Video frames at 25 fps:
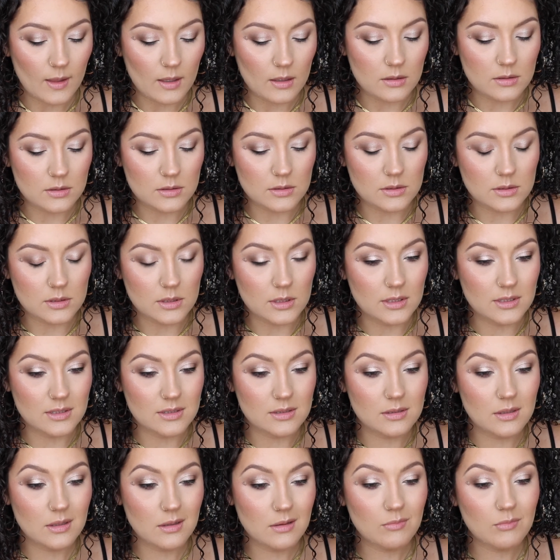There's like
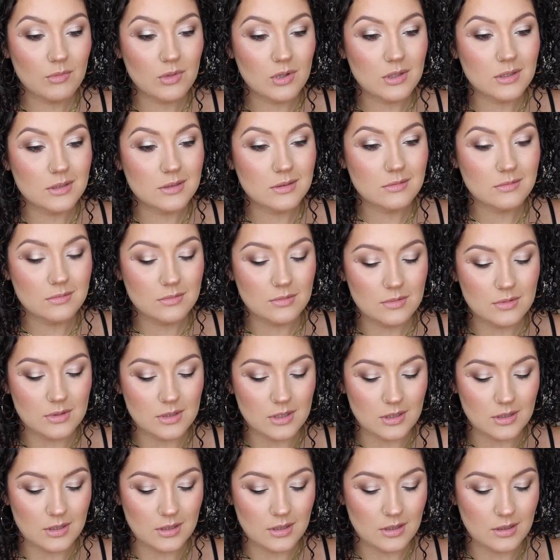someone
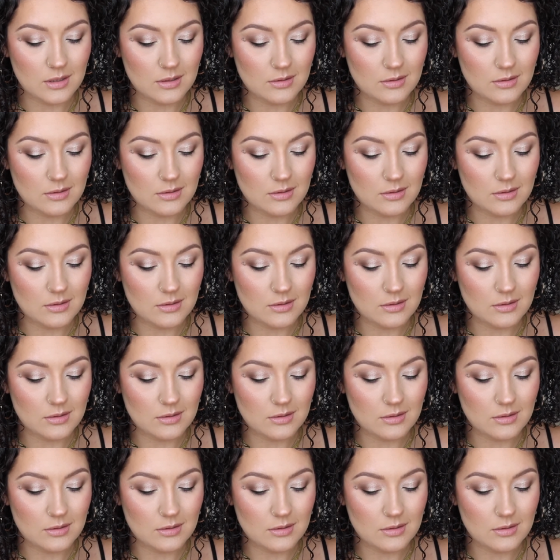looking